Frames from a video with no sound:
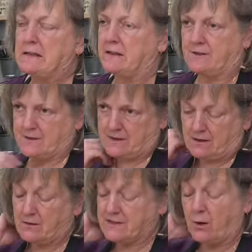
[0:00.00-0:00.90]
Instantly you
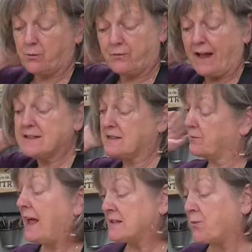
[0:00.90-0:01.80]
see. So
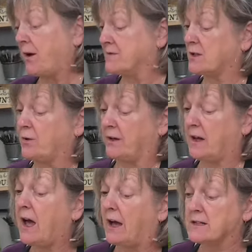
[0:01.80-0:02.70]
that's where I was going
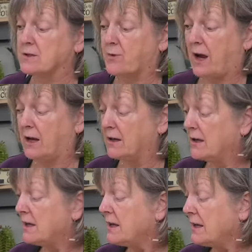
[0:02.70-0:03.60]
mm-hmm. next,
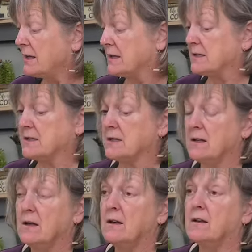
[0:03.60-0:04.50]
right? Is
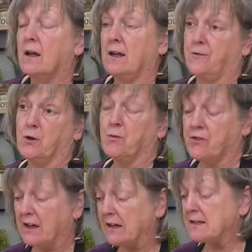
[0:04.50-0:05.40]
if you
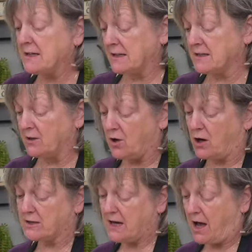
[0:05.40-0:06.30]
think it takes a
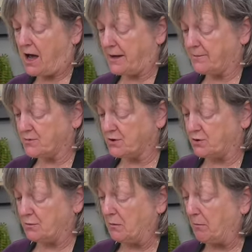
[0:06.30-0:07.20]
long time
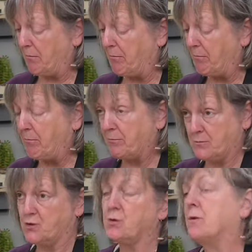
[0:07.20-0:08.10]
to
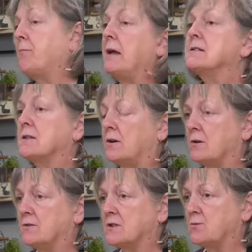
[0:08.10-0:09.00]
do the base
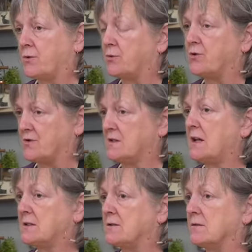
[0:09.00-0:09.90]
coats through your
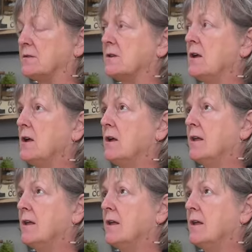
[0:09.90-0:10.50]
stencils,